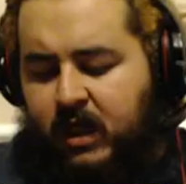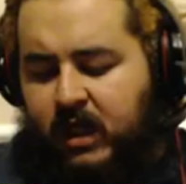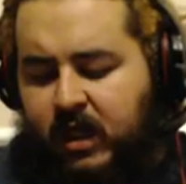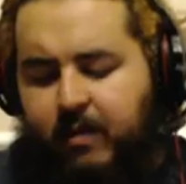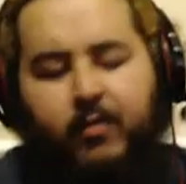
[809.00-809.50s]

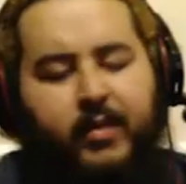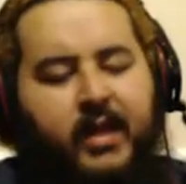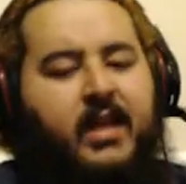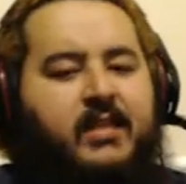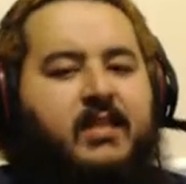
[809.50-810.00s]
remember playing
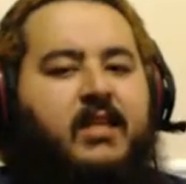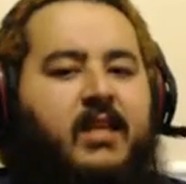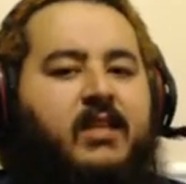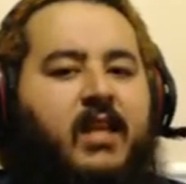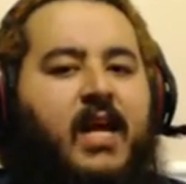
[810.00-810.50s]
the
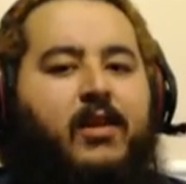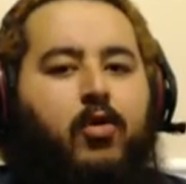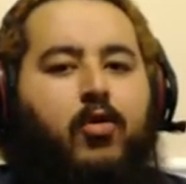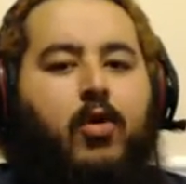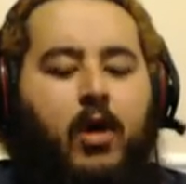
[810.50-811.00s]
SNES a lot
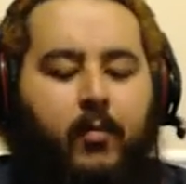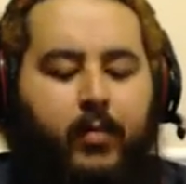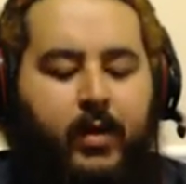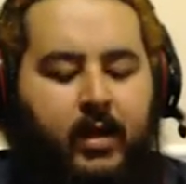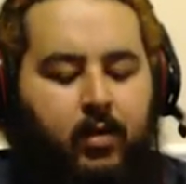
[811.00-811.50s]
though,
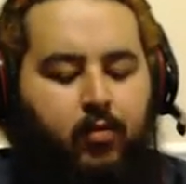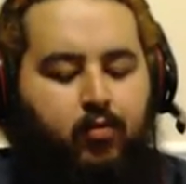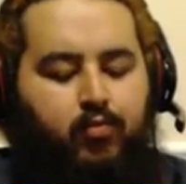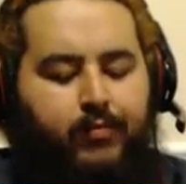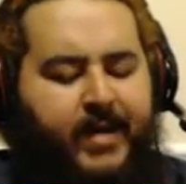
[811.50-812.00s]
but
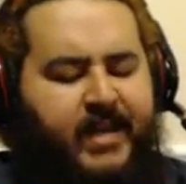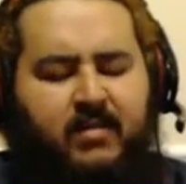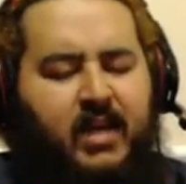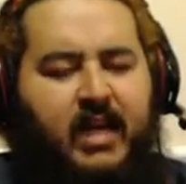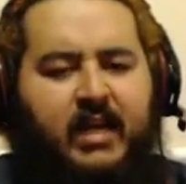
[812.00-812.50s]
I
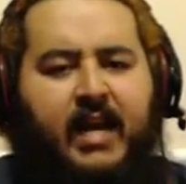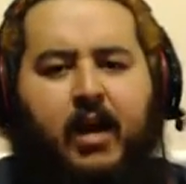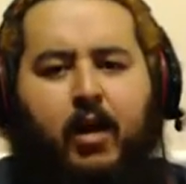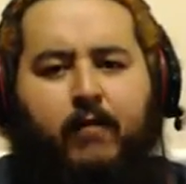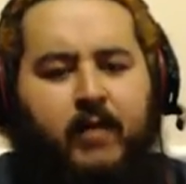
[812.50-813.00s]

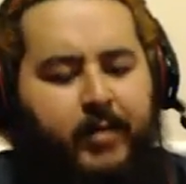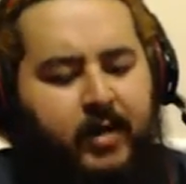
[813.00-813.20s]
got off topic.